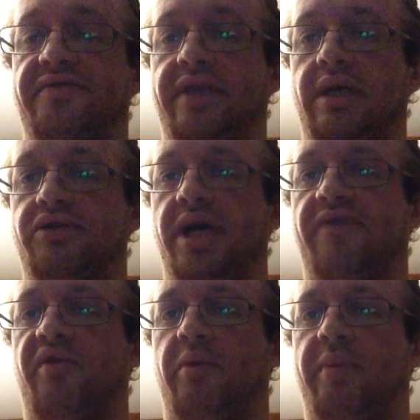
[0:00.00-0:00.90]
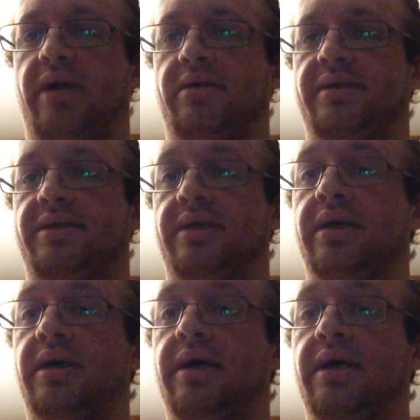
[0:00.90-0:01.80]
a video chat from her parents.
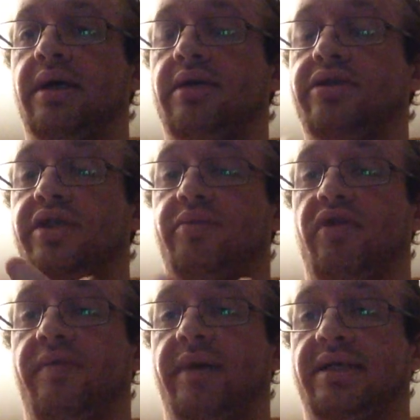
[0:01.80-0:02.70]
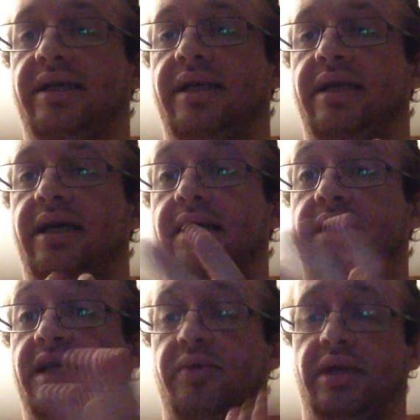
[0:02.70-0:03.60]
She's moving back to India.
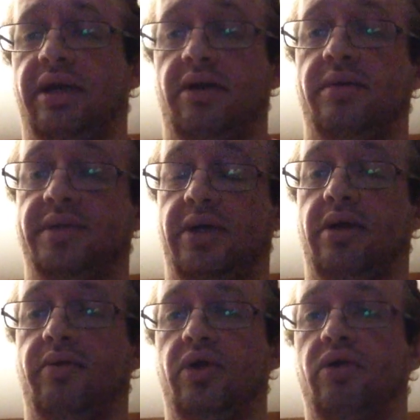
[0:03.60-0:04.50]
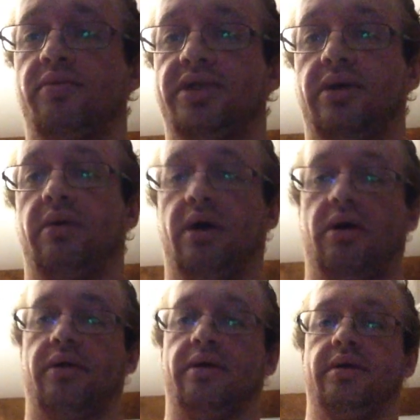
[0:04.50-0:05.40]
That's when Leonard comes out of the room,
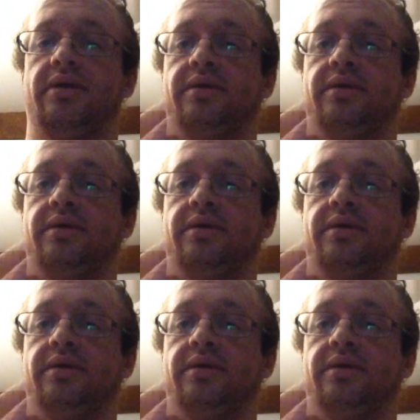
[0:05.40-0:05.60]
so